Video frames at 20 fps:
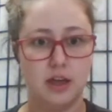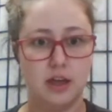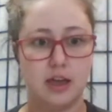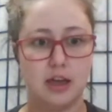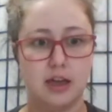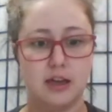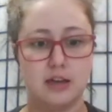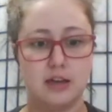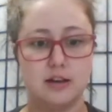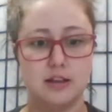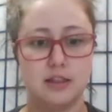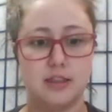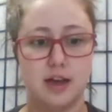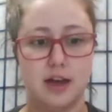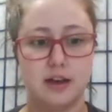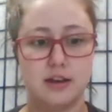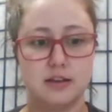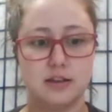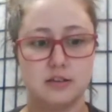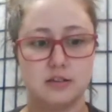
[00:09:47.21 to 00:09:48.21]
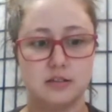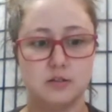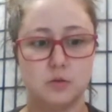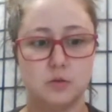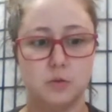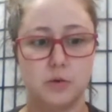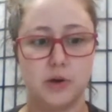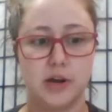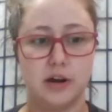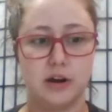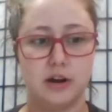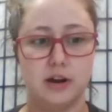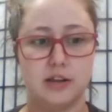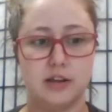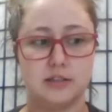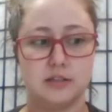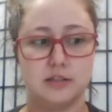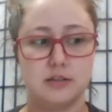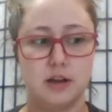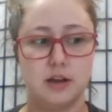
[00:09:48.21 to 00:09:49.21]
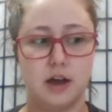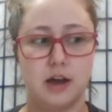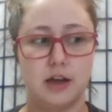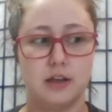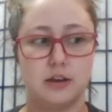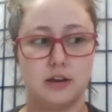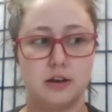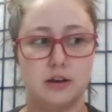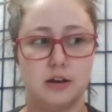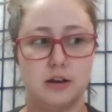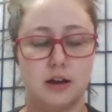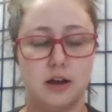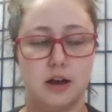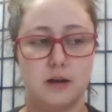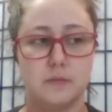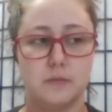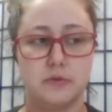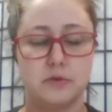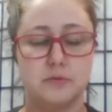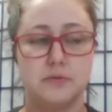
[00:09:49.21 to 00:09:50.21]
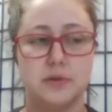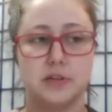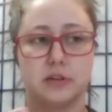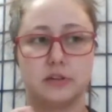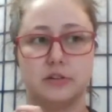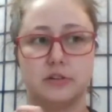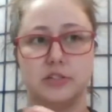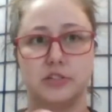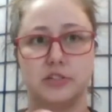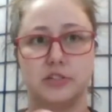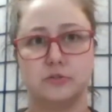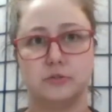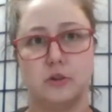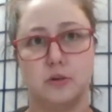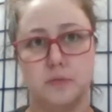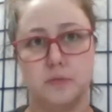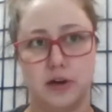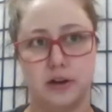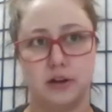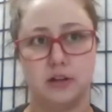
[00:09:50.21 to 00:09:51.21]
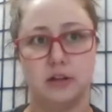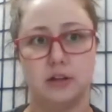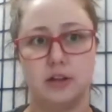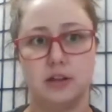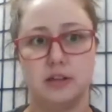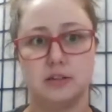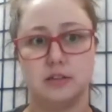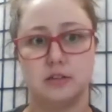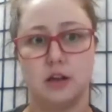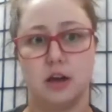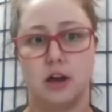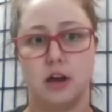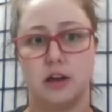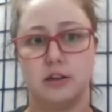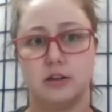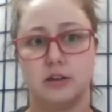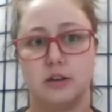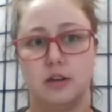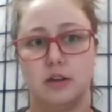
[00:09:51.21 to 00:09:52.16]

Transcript: And that is where it's not um, through being a Christian role model, it's not.